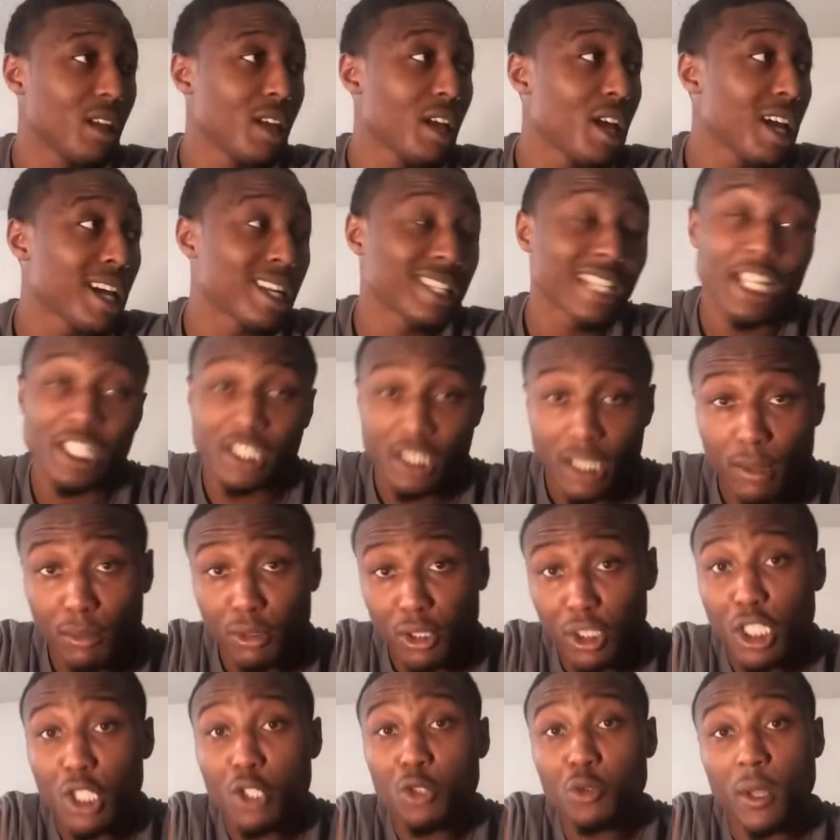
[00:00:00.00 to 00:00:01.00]
Because, like, some
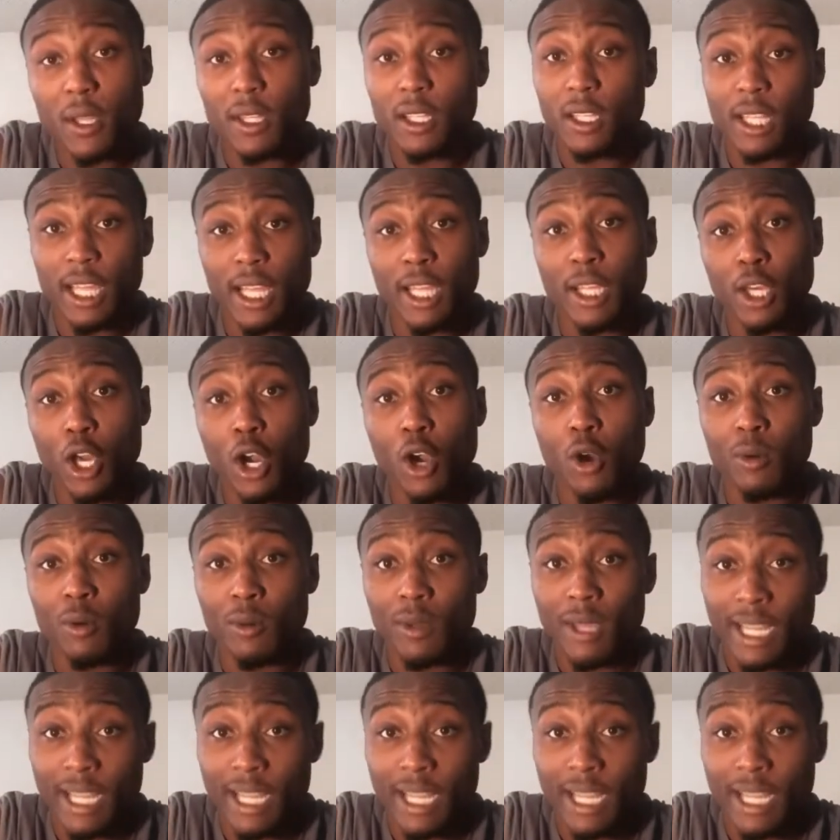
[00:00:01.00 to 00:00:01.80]
shit you want to let go.